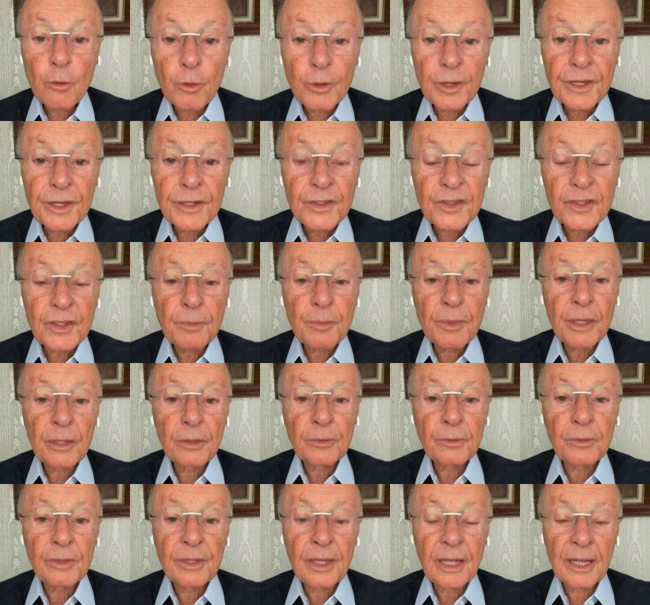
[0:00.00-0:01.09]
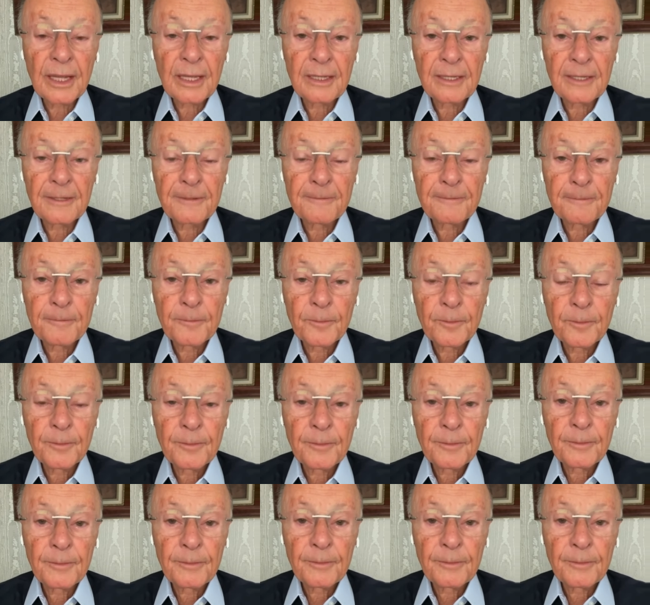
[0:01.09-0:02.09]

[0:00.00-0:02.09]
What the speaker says: have knowledge of it.